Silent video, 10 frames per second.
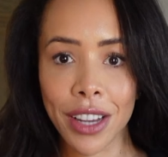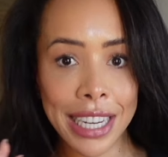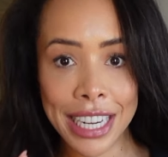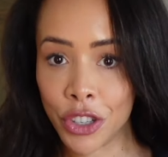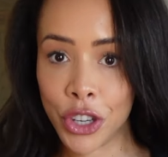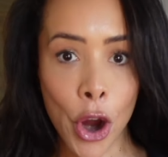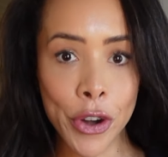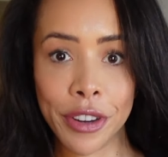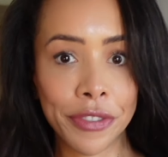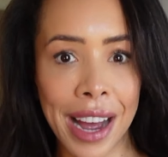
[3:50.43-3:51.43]
I literally
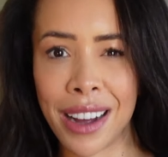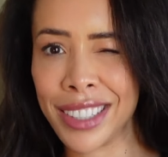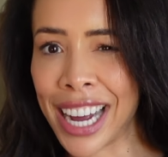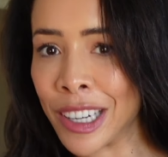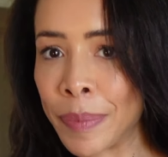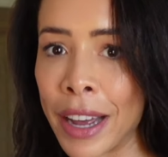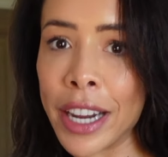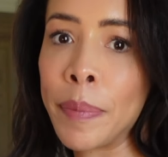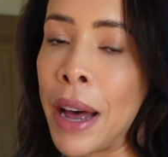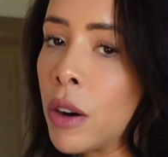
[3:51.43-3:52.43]
only found out about
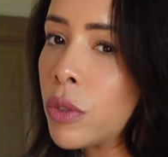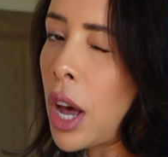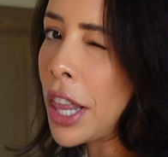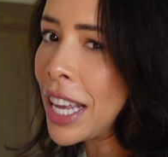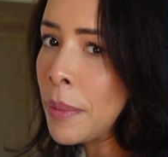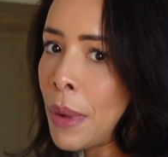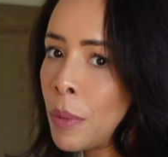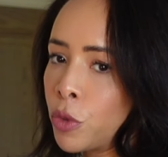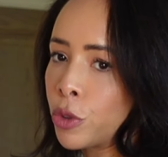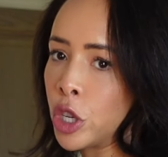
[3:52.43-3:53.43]
it about, I think, a
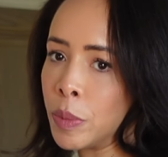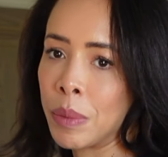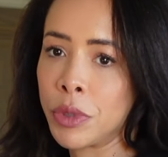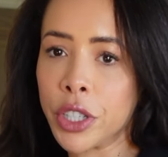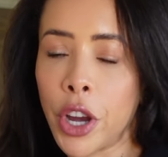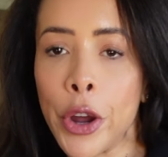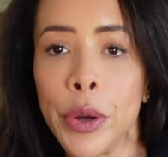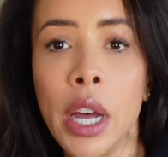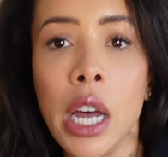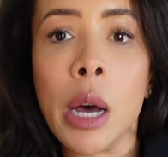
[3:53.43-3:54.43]
month or 2 months ago,
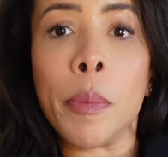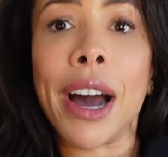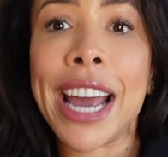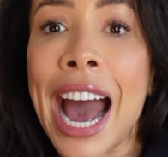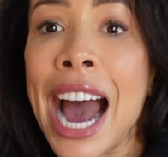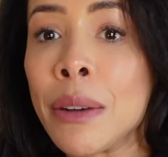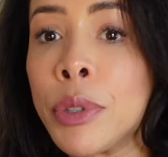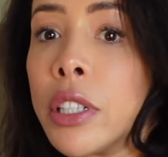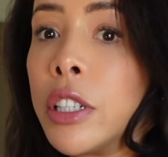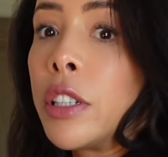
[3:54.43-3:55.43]
but I
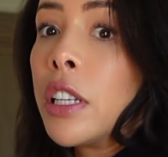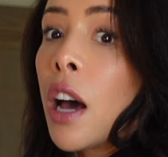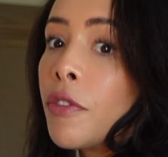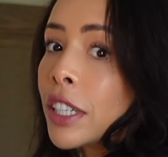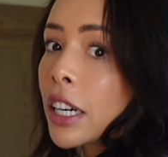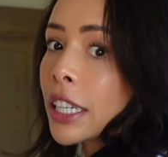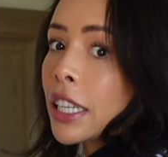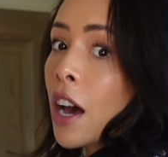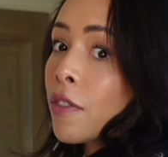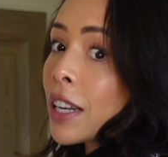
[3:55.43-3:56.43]
absolutely
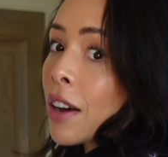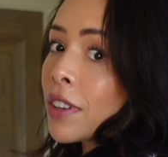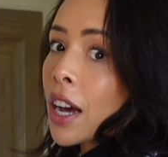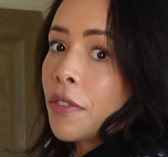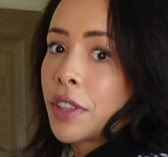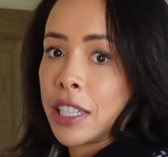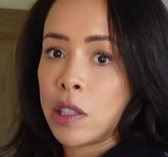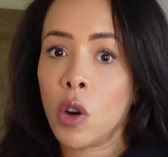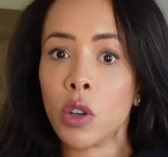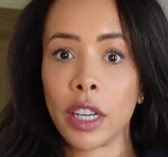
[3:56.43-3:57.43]
love these
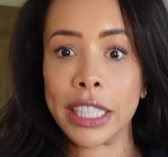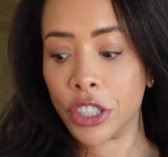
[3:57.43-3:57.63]
long line